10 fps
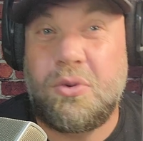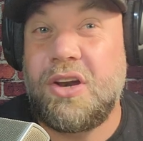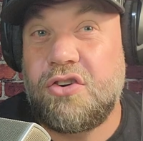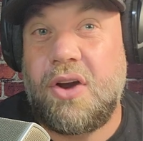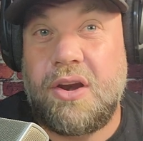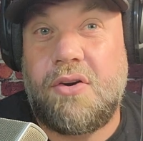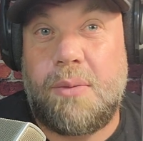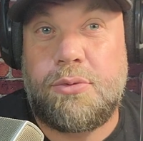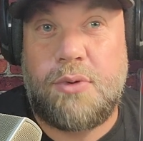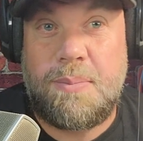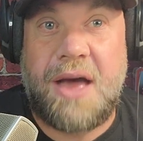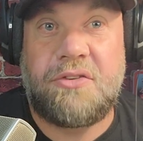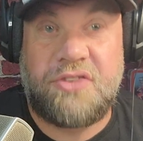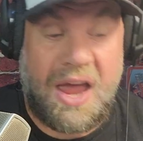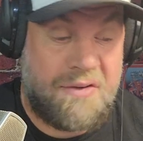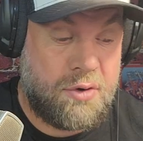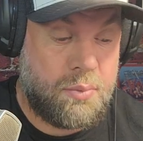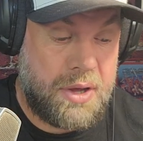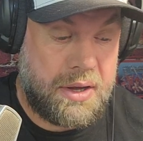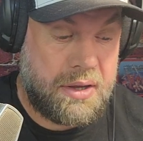I'm going to try to drop three pounds every
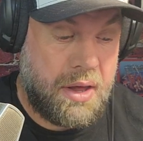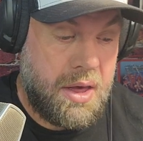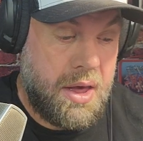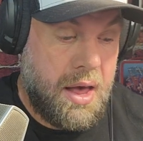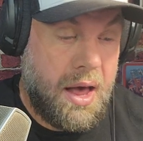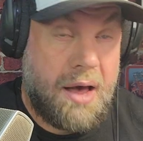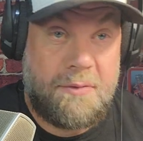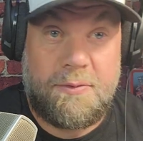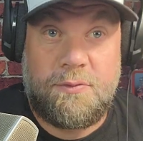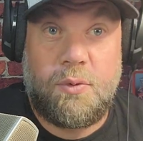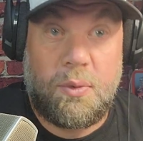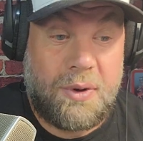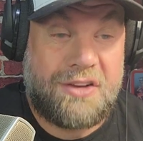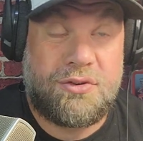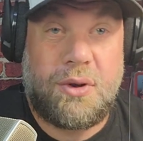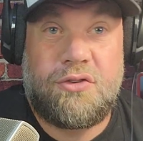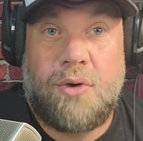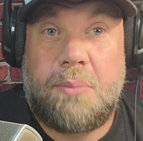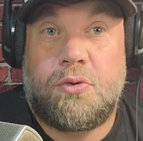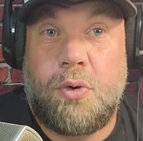week uh, for four weeks. So I
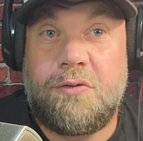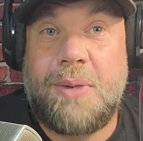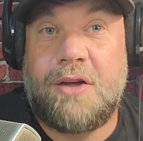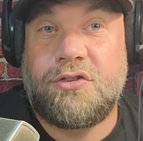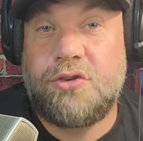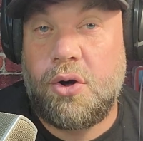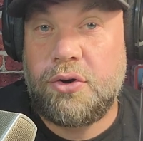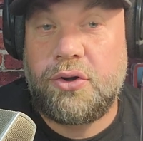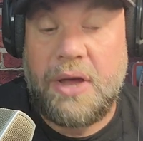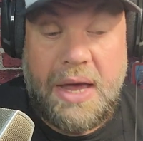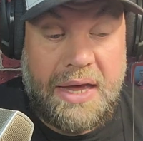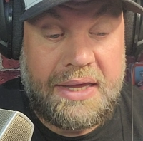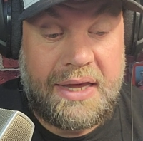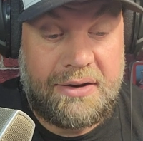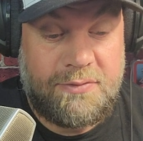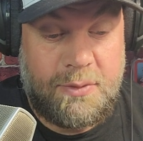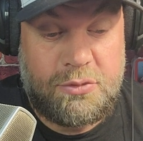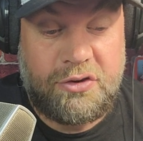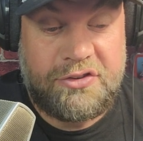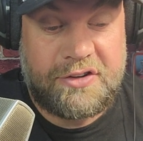dropped 12 pounds total, get
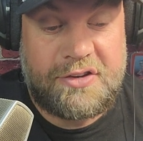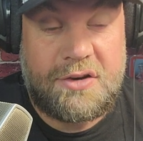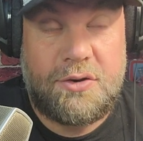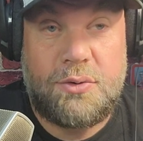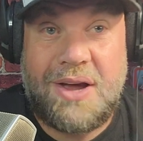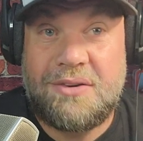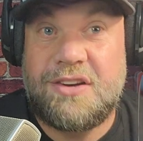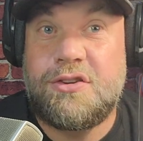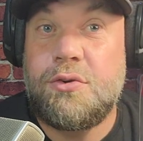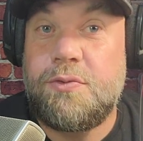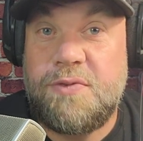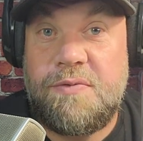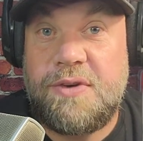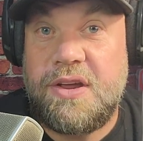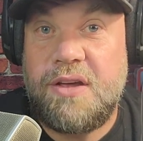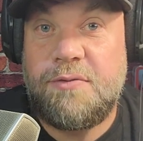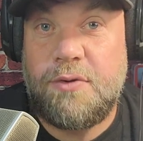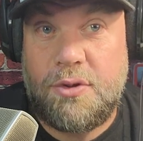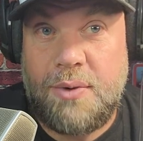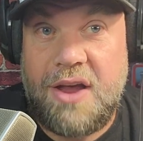from 262 down to 250
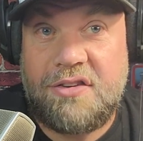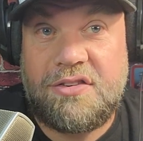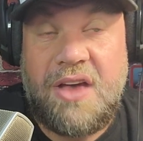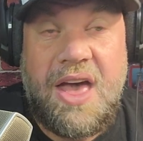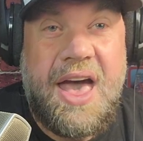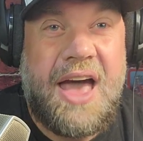for the race.